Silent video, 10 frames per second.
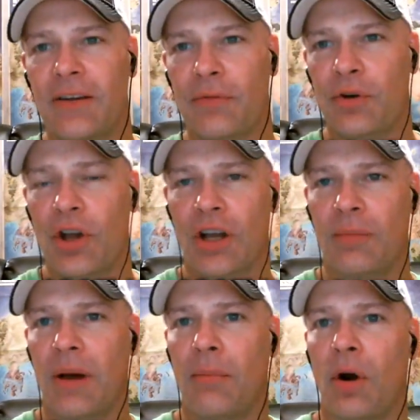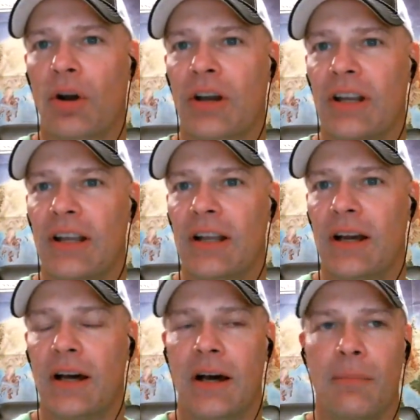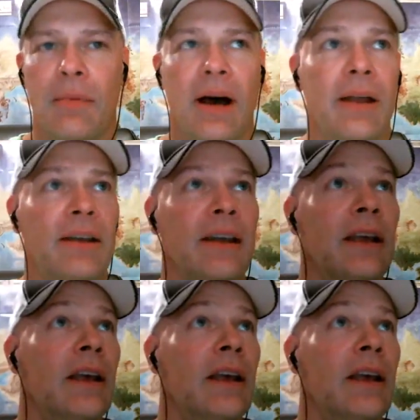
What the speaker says: If we're talking about marketing, I'd